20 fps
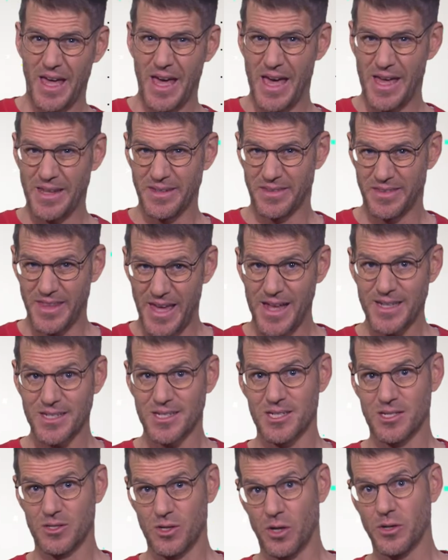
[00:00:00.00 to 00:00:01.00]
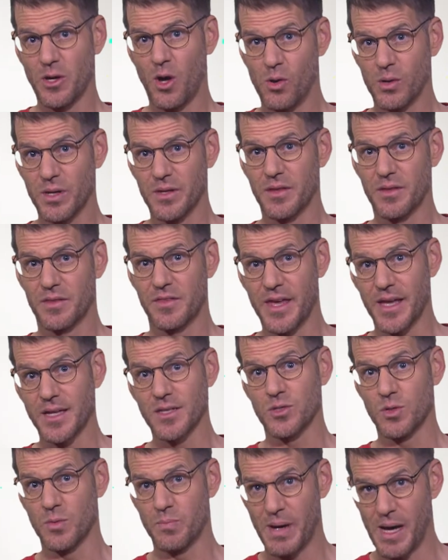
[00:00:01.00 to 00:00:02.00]
And that's not only the
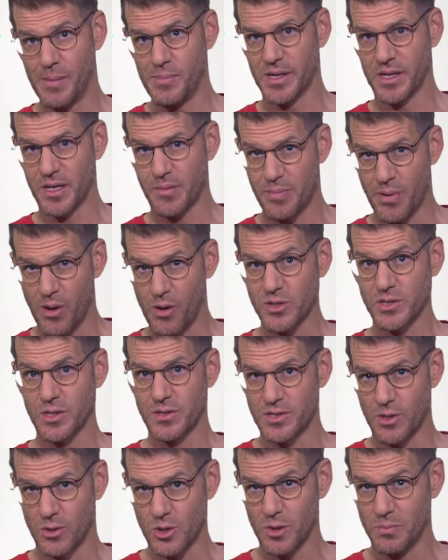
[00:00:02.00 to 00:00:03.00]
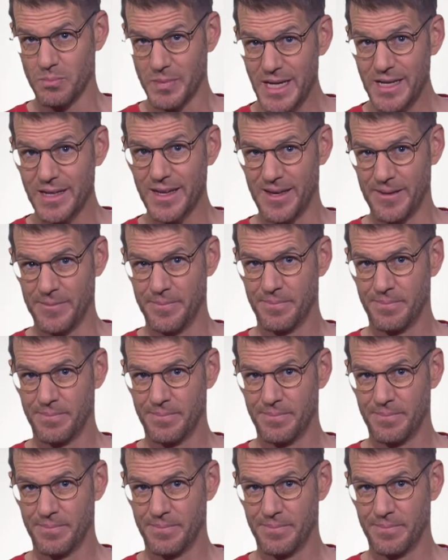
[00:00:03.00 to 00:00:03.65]
things you publicly post on social media.